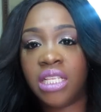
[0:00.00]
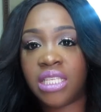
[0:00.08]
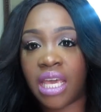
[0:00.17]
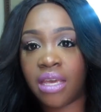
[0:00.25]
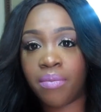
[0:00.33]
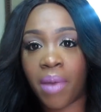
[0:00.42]

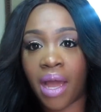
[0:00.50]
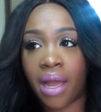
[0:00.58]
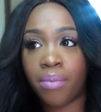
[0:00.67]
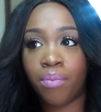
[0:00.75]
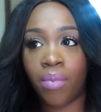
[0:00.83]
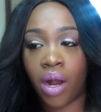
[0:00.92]
take
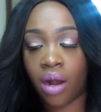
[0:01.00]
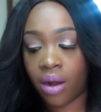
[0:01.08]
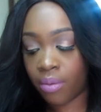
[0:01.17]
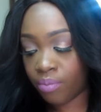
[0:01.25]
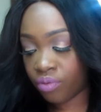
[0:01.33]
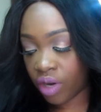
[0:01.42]
my
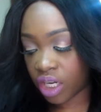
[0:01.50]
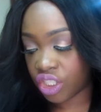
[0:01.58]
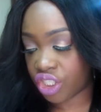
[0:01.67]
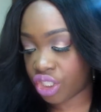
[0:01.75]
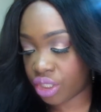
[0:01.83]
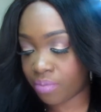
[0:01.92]
um,
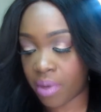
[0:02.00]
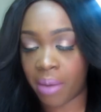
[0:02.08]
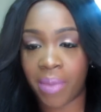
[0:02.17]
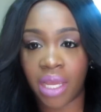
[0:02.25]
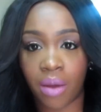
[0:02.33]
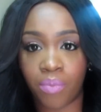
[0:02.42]
brush, my
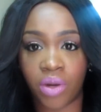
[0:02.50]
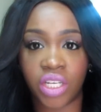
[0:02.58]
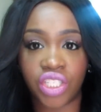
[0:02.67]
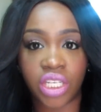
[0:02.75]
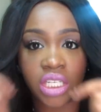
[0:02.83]
makeup brush,